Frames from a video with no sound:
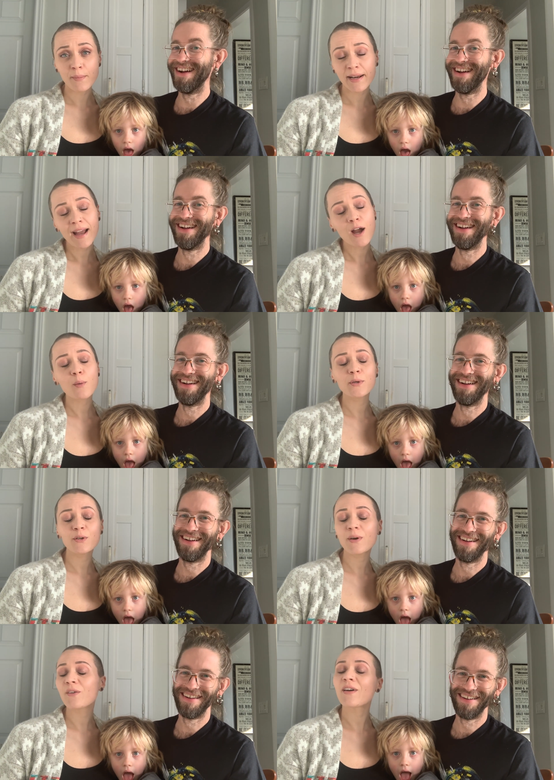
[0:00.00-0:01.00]
Speaker 1: anybody. I hope
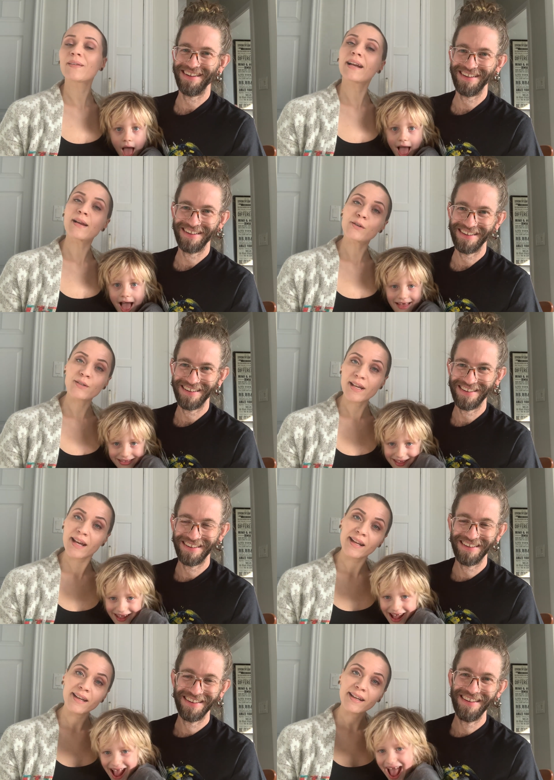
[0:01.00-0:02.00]
you found it
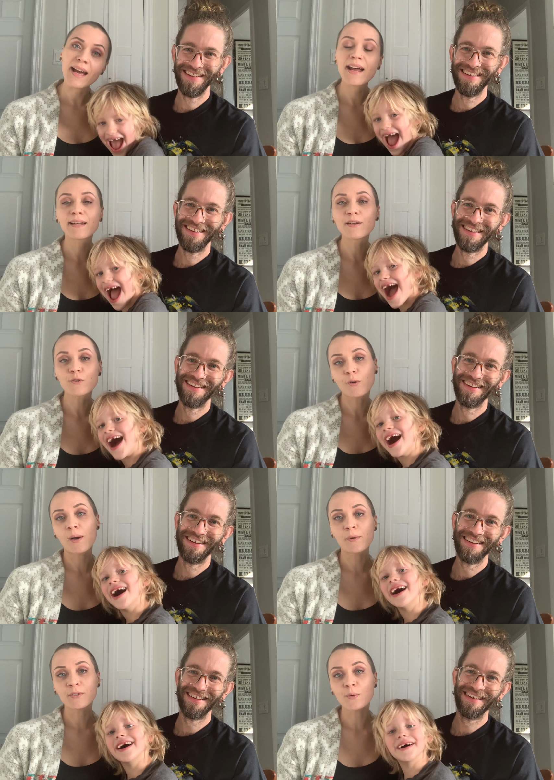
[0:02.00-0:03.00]
entertaining and
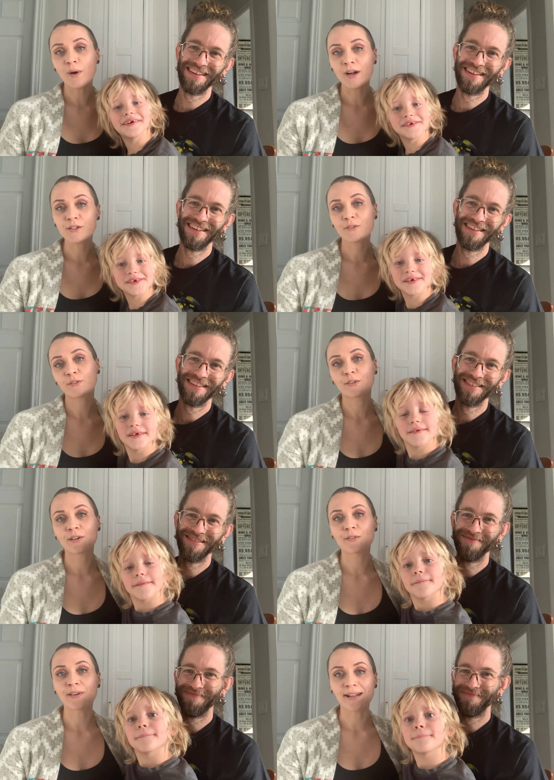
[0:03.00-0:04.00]
enjoyable to watch
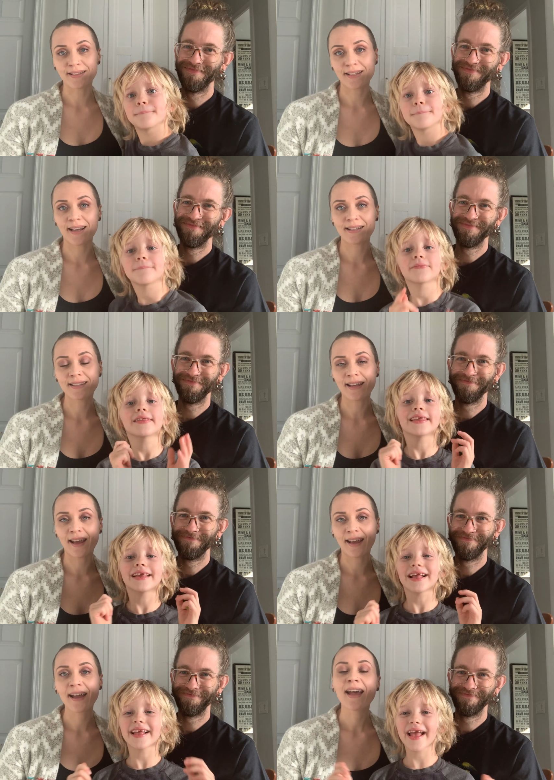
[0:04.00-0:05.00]
for Valentine's
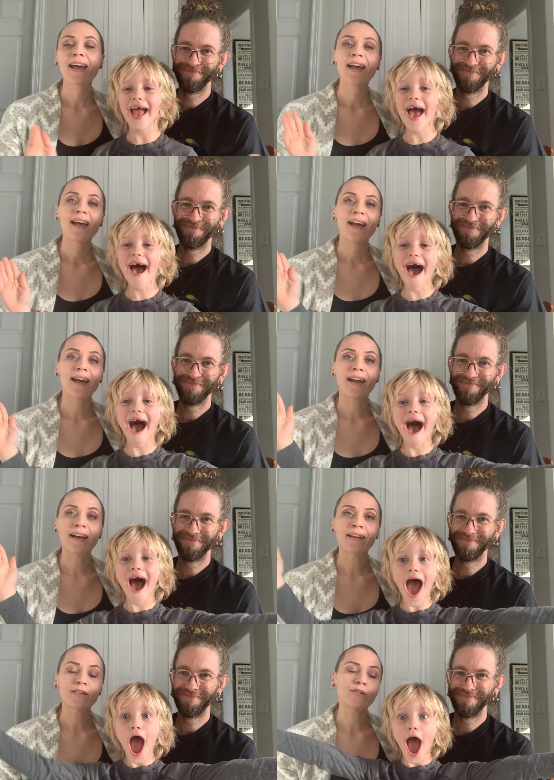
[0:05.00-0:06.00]
Day
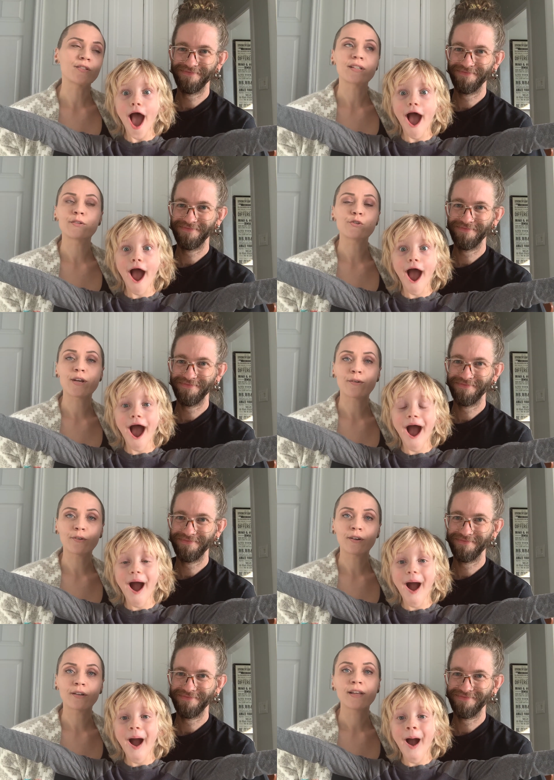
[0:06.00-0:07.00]
and just in
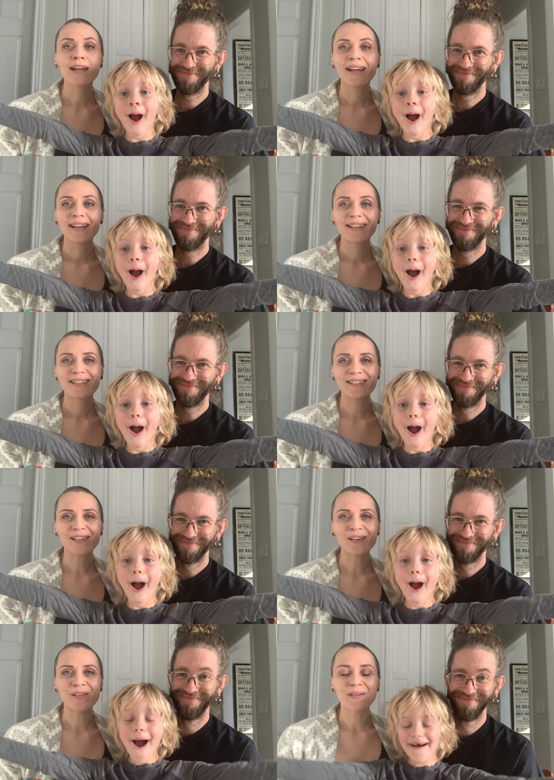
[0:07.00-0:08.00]
general.
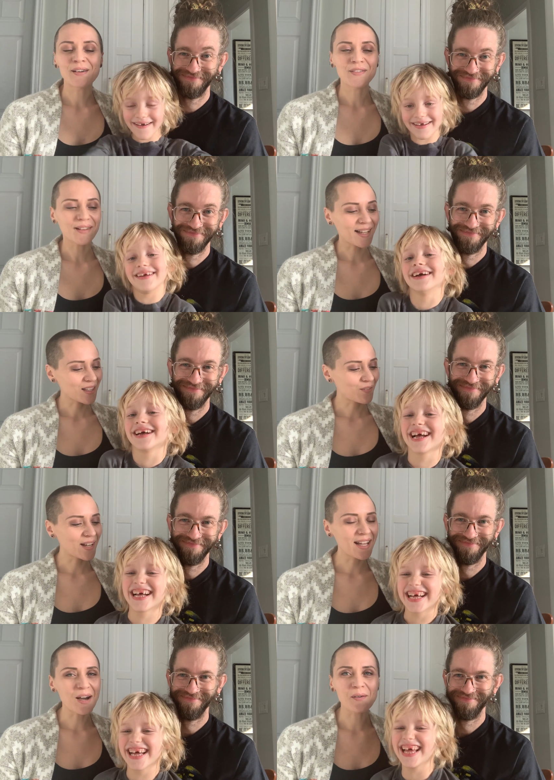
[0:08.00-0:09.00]
So if you like the
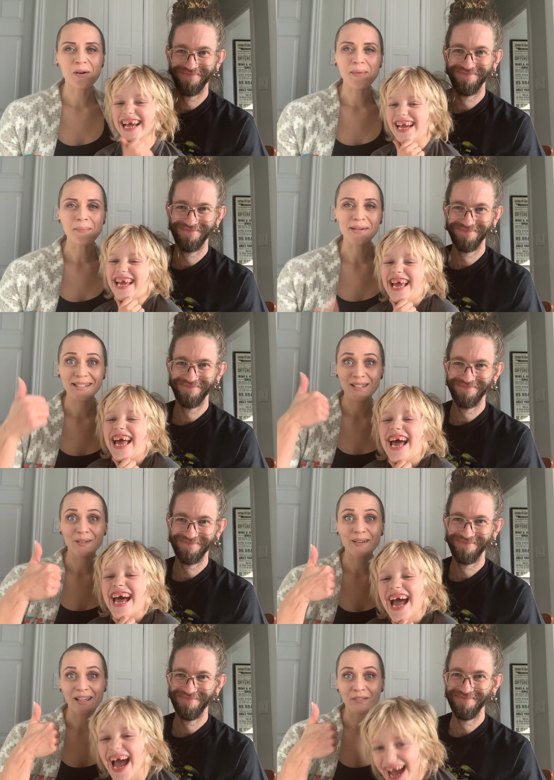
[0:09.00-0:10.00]
video, remember
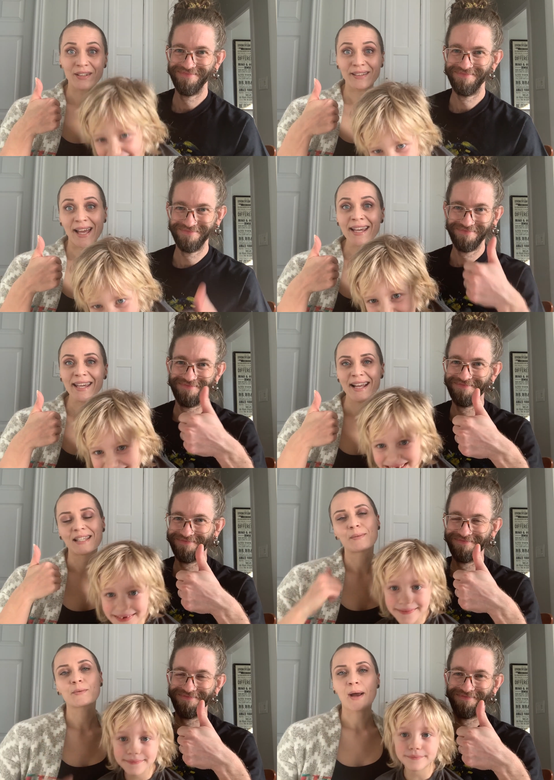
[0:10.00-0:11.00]
to give it a like and
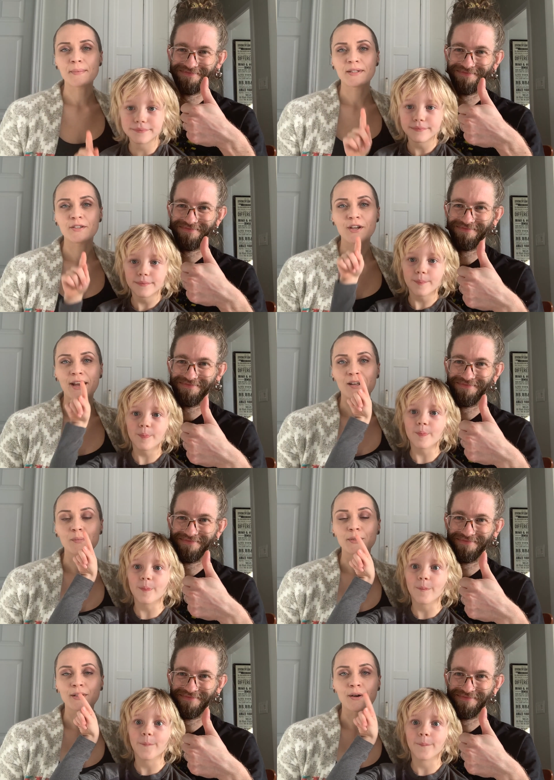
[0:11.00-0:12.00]
subscribe to the channel
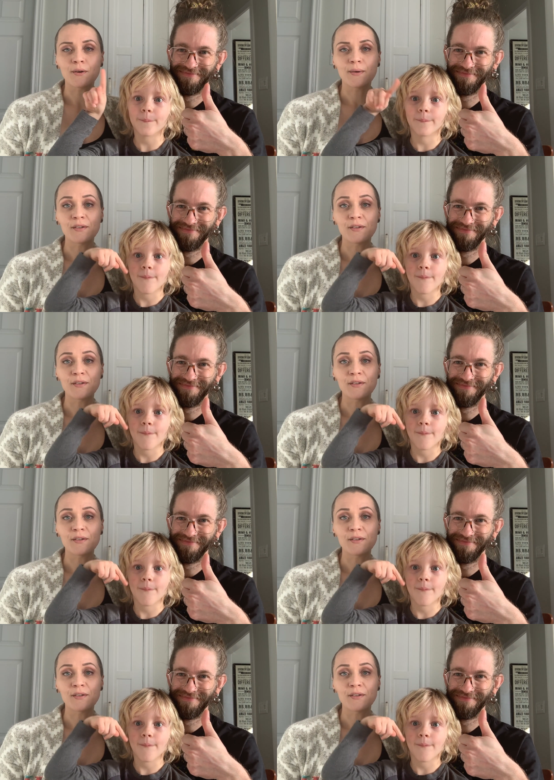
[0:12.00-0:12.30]
below